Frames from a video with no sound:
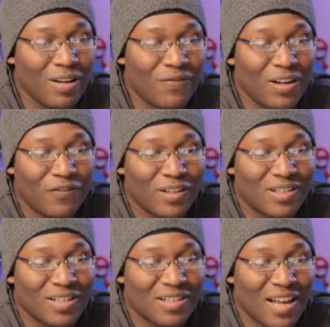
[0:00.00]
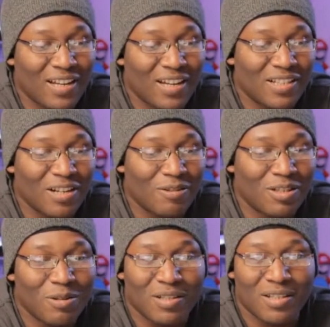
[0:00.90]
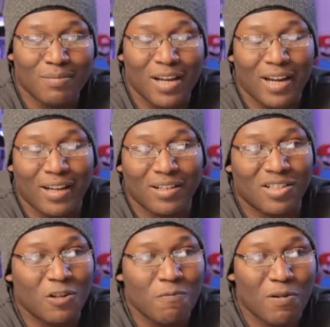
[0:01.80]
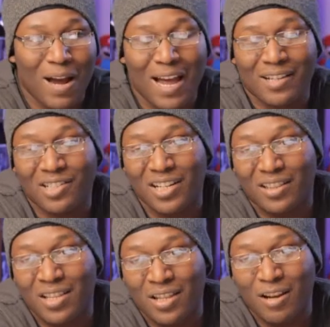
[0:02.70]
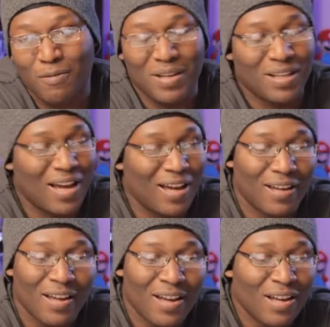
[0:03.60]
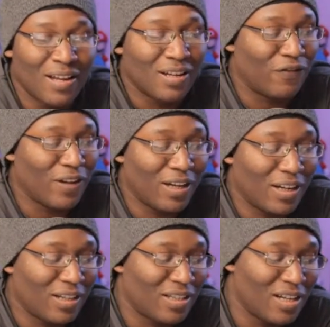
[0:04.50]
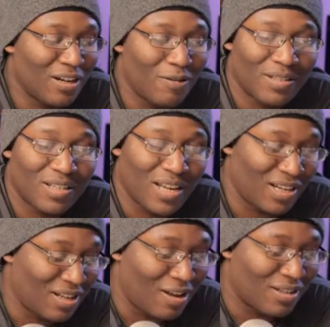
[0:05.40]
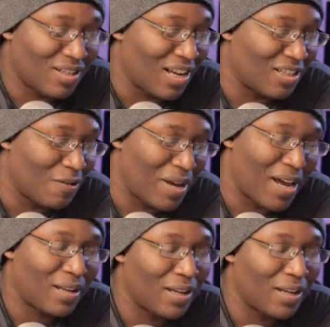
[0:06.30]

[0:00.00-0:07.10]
Even if it's just like Nintendo's doing some like super whack shit, then they'll be like defending Nintendo and saying it's oh, it's not so bad.